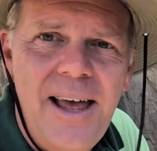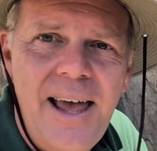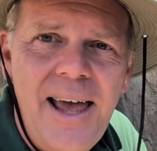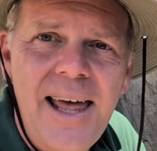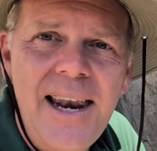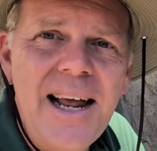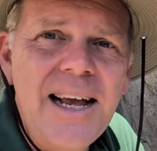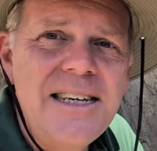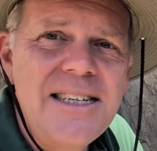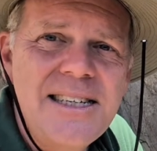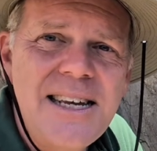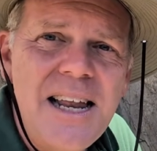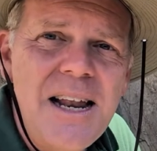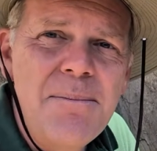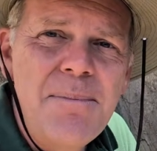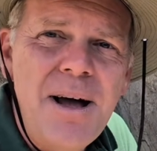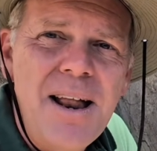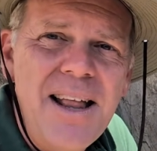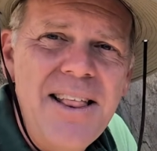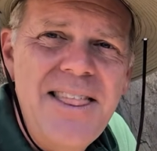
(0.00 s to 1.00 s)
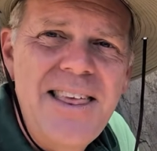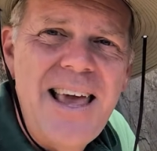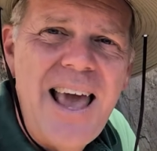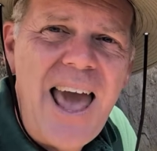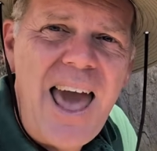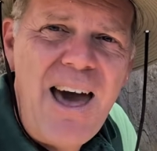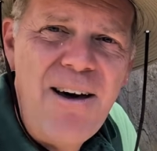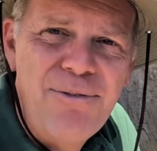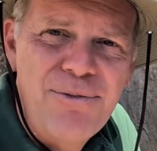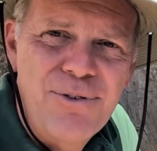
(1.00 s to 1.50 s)
And I said about the
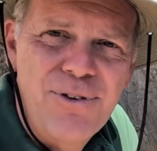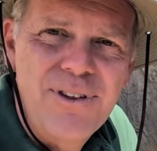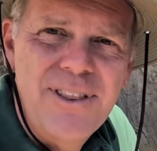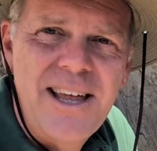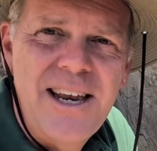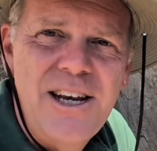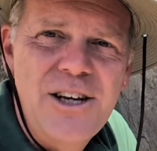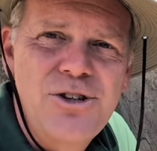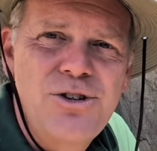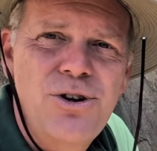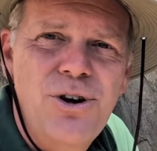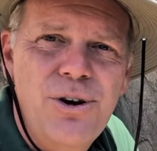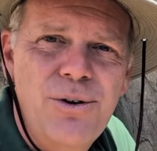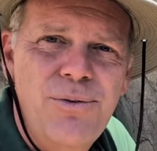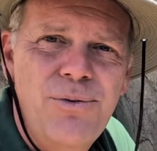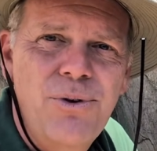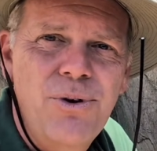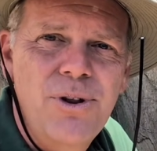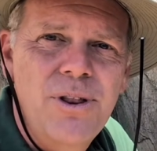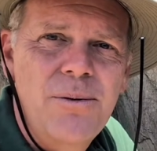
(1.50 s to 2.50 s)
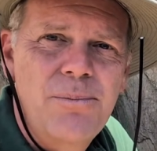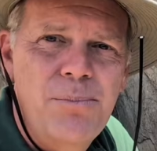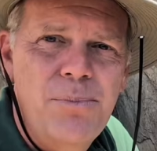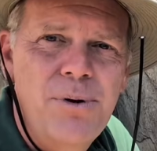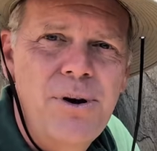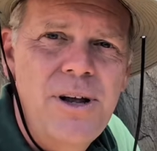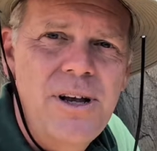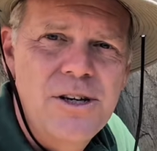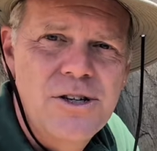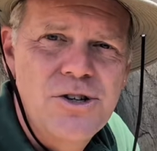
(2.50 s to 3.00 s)
effort that it took for the
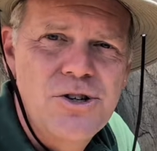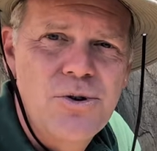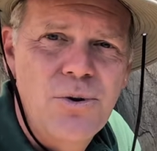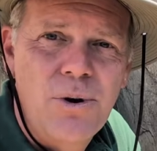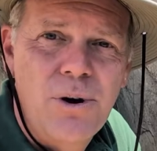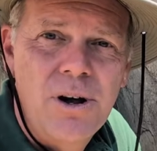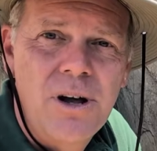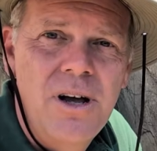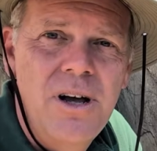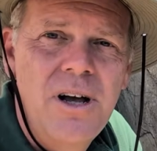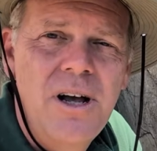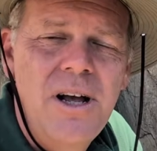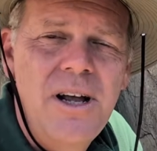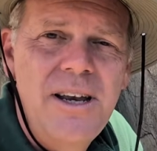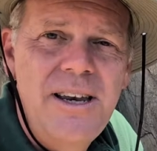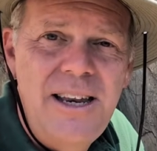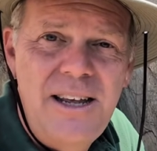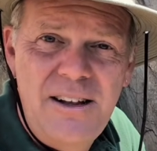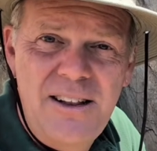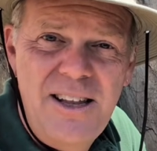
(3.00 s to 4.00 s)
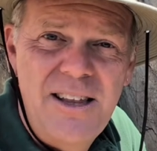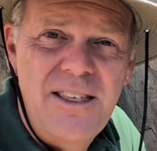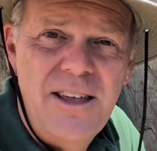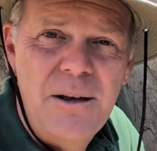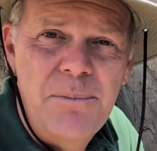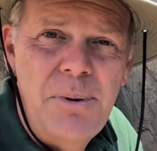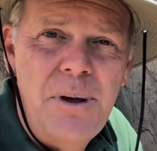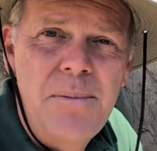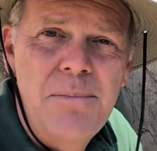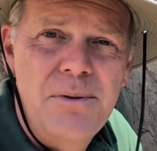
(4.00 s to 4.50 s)
prehistoric
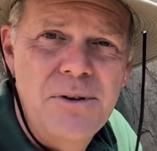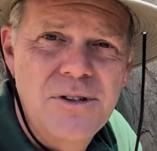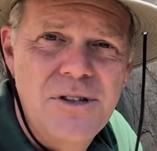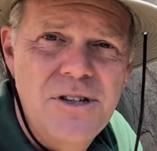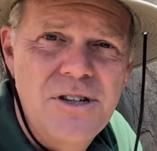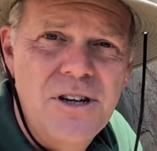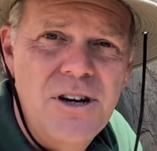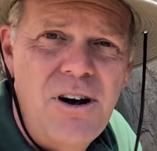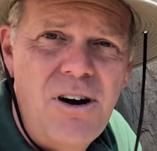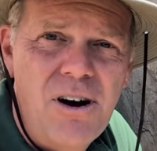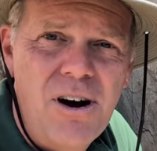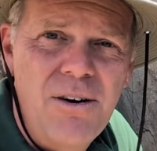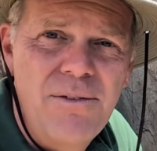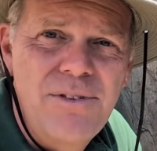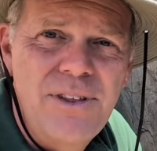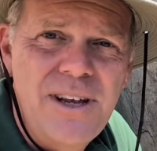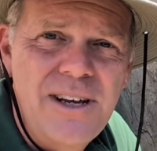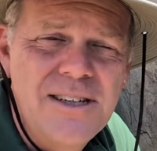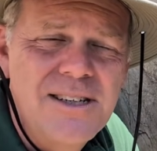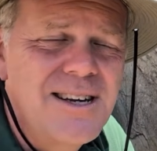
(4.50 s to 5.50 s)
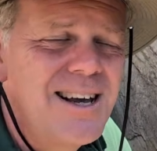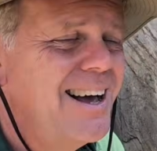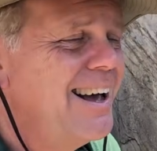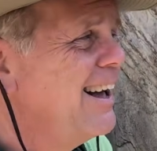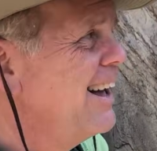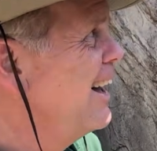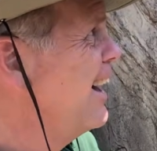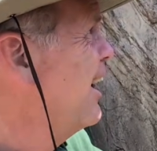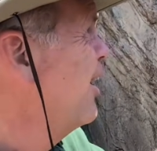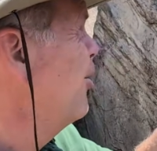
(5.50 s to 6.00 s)
Neolithic peoples to carve these.
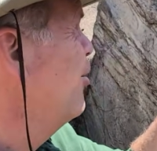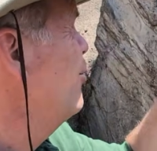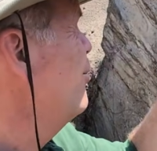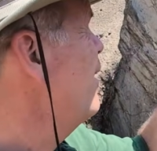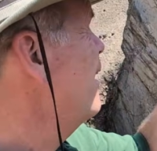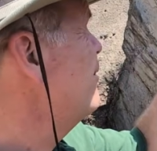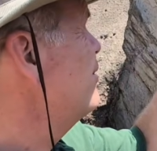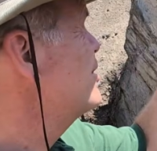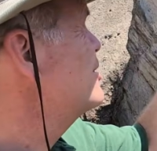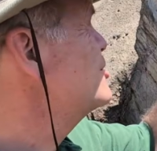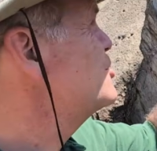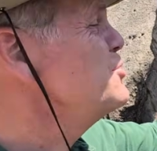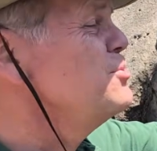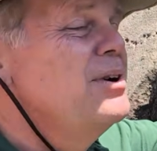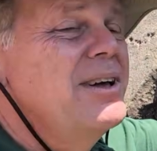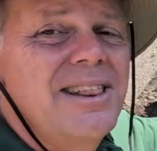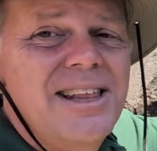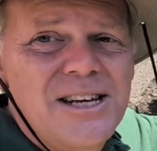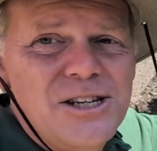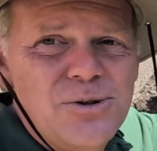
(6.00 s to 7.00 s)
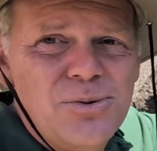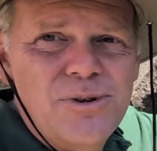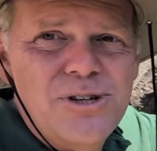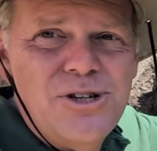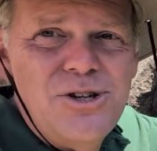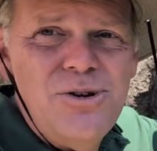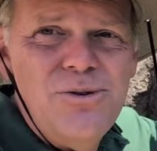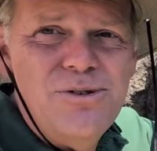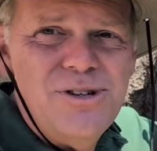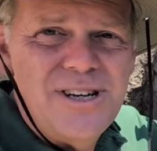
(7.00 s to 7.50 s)
Whoever is doing this
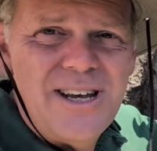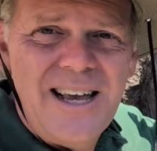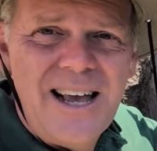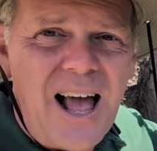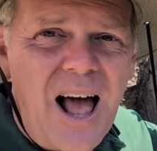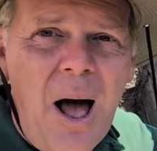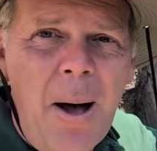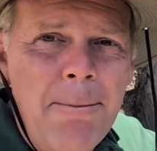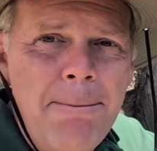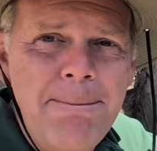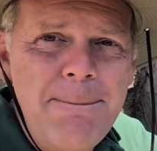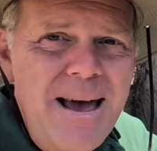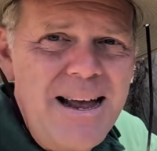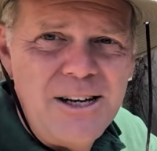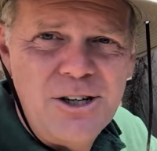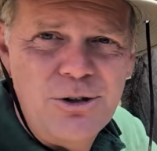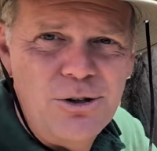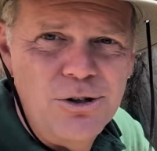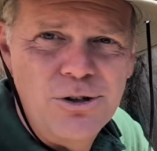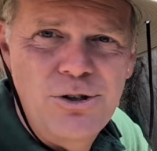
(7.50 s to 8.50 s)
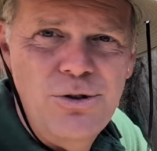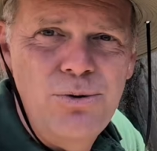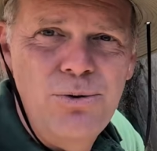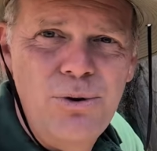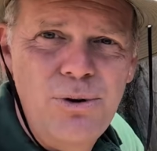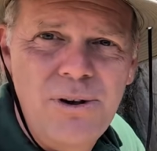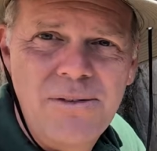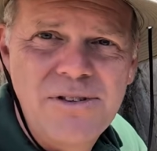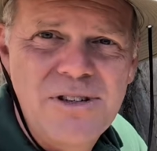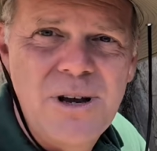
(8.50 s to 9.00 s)
was using a metal
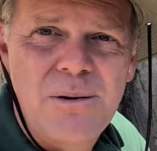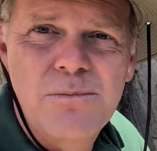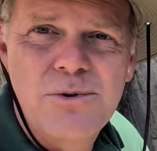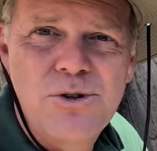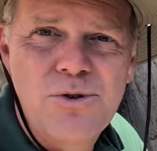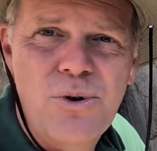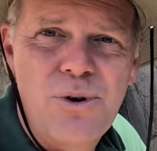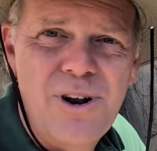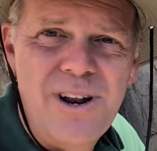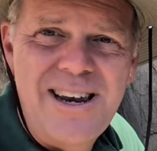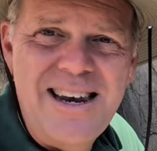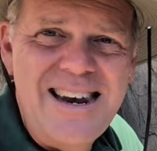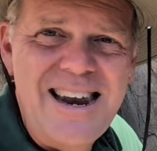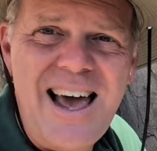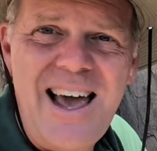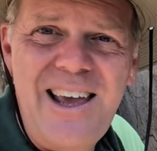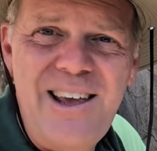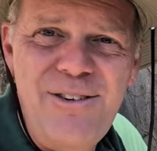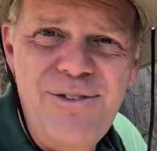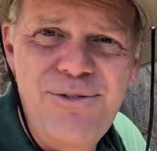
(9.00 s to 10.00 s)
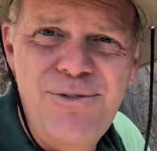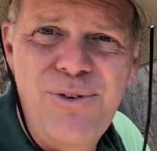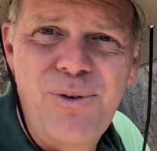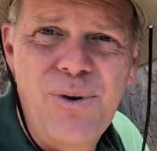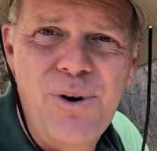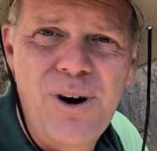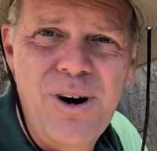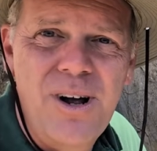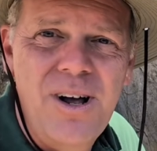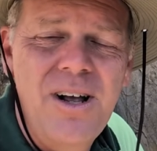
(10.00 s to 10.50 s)
tool of some sort, a knife
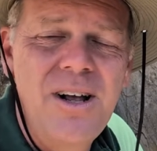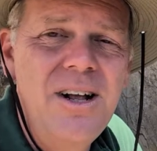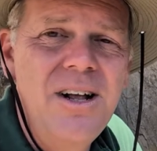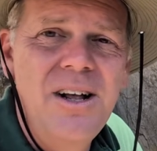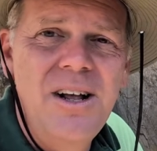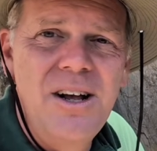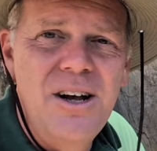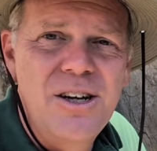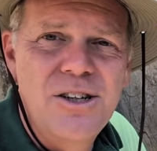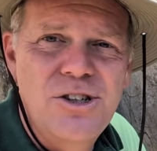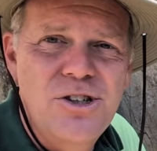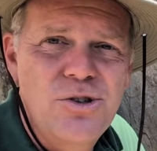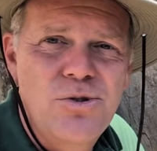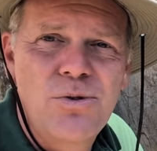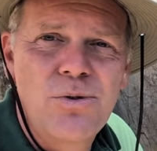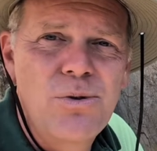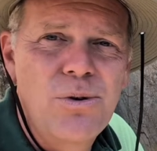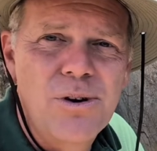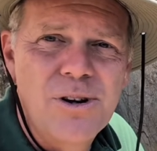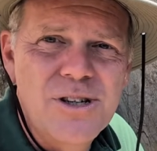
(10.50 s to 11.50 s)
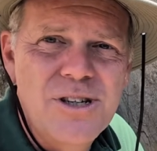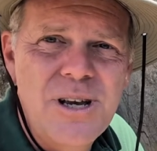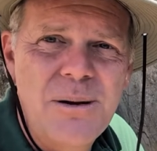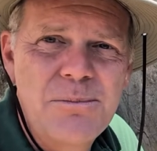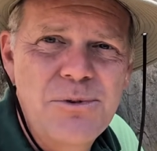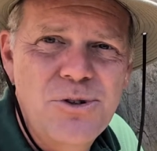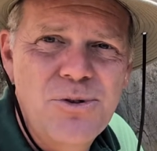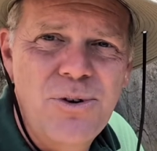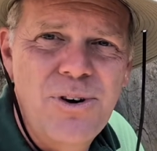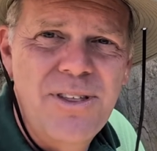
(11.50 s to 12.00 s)
or a screw or
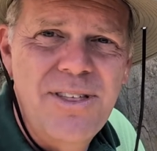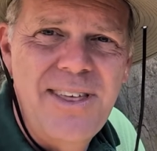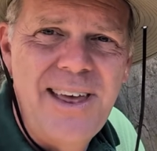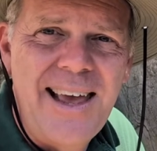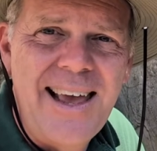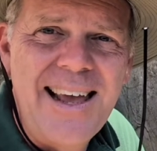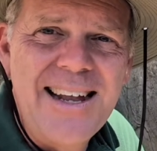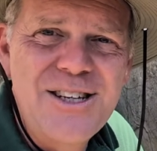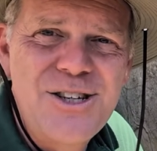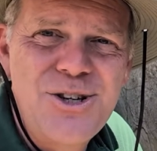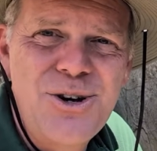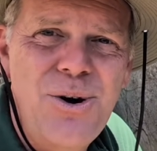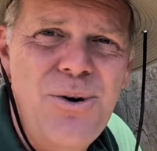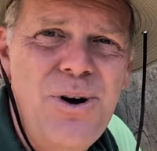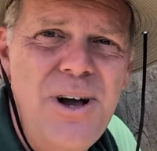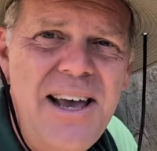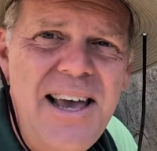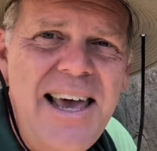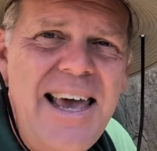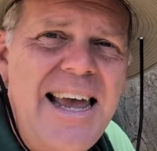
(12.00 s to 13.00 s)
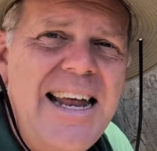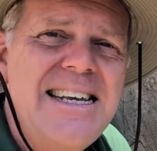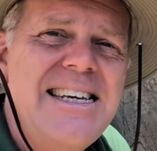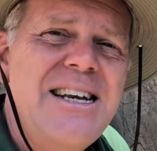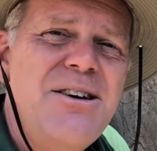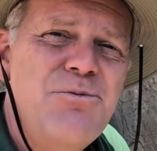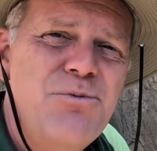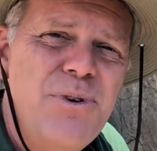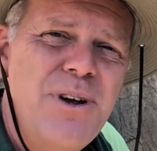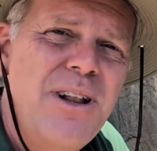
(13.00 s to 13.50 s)
some sort of thing. And so it
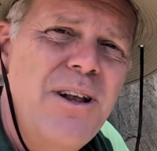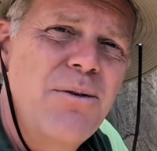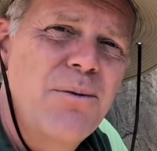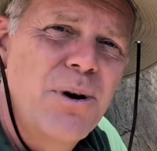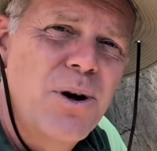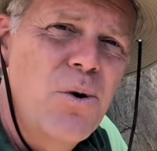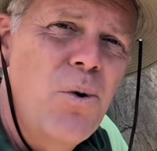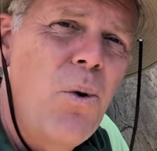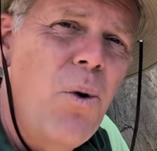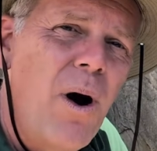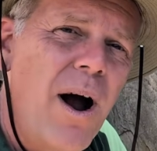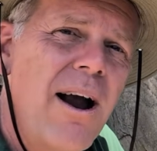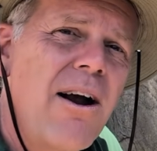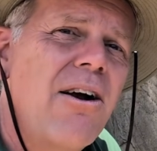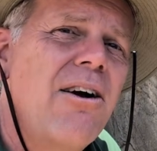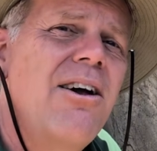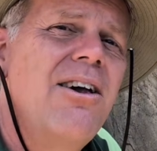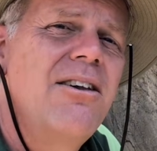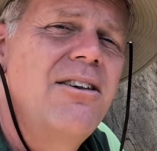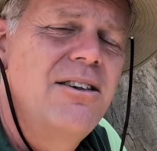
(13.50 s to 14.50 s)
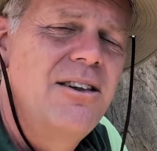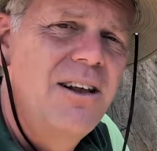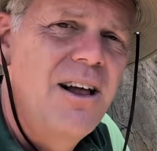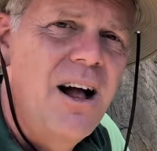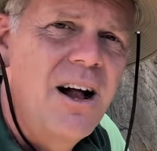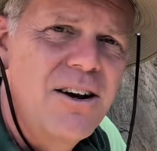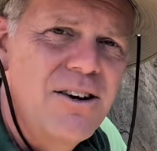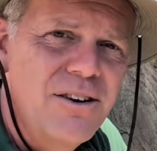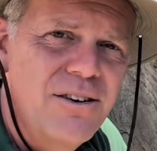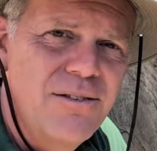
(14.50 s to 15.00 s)
didn't really require a
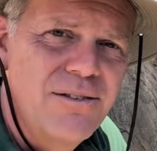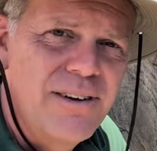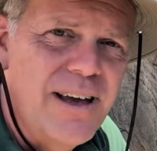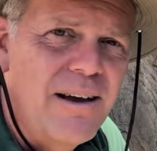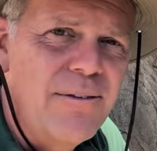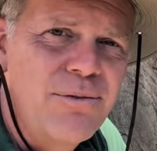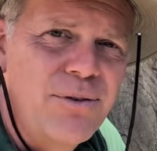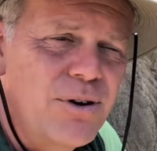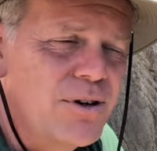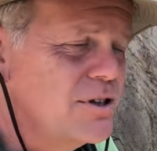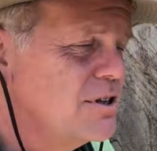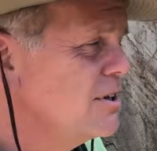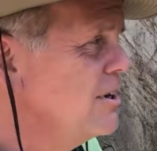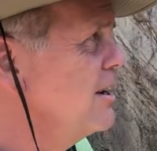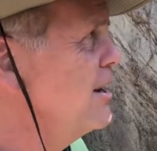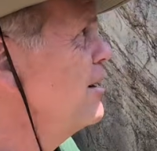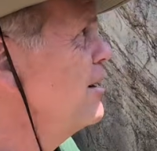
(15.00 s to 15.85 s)
lot of effort